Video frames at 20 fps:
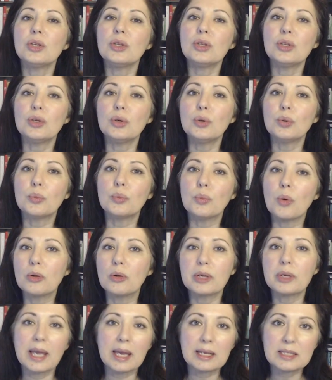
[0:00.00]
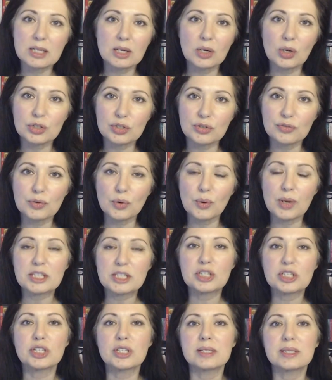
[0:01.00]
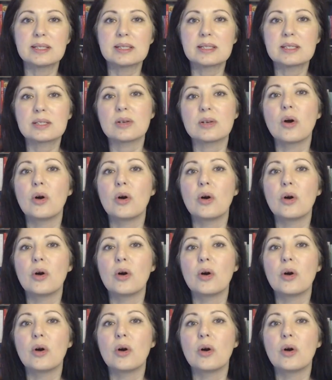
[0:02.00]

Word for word: you won't get a lot of questions